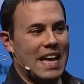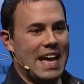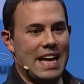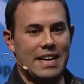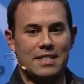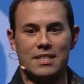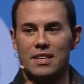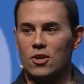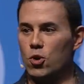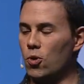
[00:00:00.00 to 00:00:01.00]
and
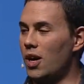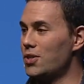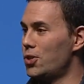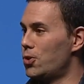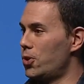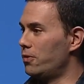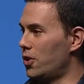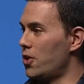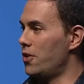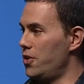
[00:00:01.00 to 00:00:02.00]
who also sort of
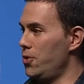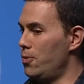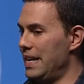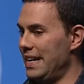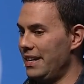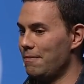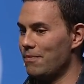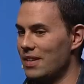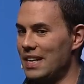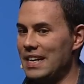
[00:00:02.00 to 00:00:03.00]
learned the new way
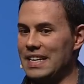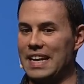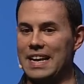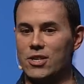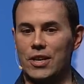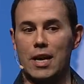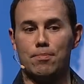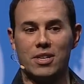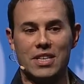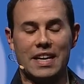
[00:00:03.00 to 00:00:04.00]
uh, and can actually
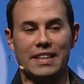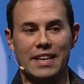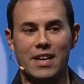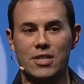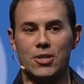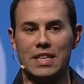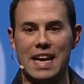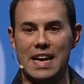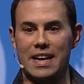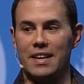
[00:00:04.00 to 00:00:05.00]
help articulate not just,
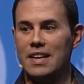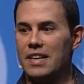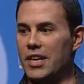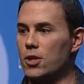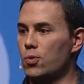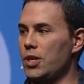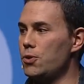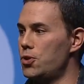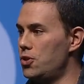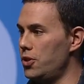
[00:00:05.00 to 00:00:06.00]
hey, here's what
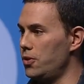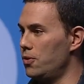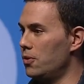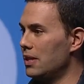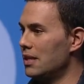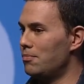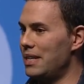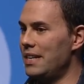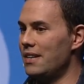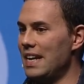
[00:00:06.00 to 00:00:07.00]
you should do,
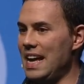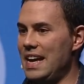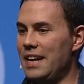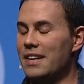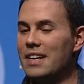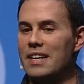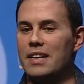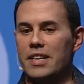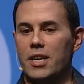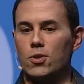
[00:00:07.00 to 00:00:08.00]
but hey,
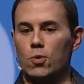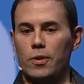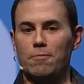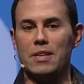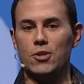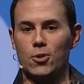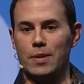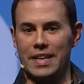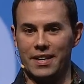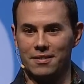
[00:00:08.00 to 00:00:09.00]
here's what we've been
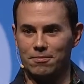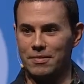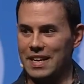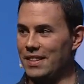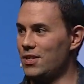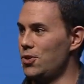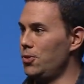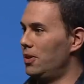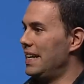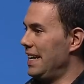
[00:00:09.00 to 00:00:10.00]
doing in this
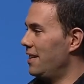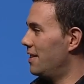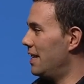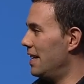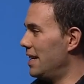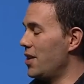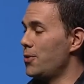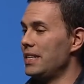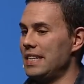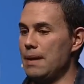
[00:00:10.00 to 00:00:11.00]
new light. Uh,
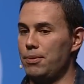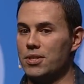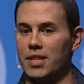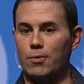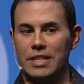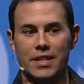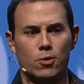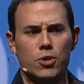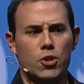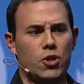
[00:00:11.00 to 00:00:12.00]
another example of something we did that
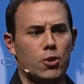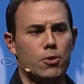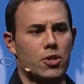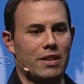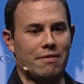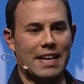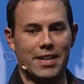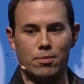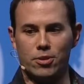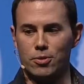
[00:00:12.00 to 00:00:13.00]
was hugely
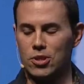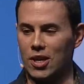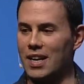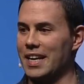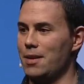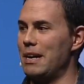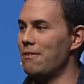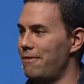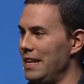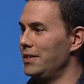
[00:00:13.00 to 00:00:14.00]
valuable was talking
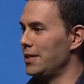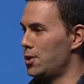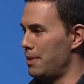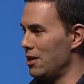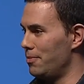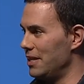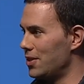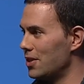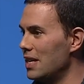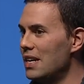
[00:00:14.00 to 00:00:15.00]
about failed
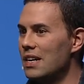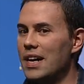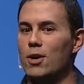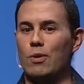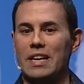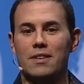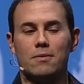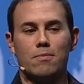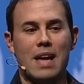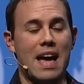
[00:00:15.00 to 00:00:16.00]
experiments. Uh, we didn't
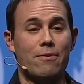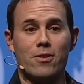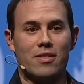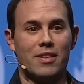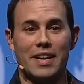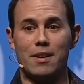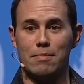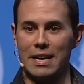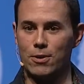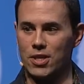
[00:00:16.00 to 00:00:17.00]
ever think at
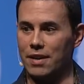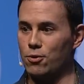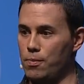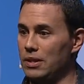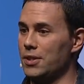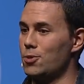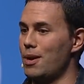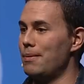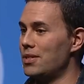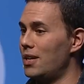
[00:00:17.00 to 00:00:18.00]
Microsoft that we built
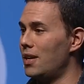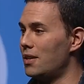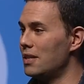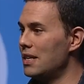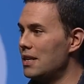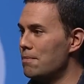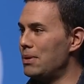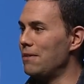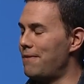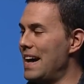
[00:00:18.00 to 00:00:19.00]
experiments at all,
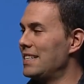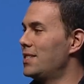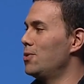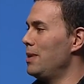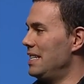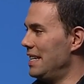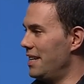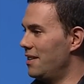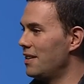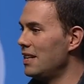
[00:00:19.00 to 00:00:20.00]
but the fact is that we
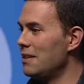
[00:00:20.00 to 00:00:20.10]
did.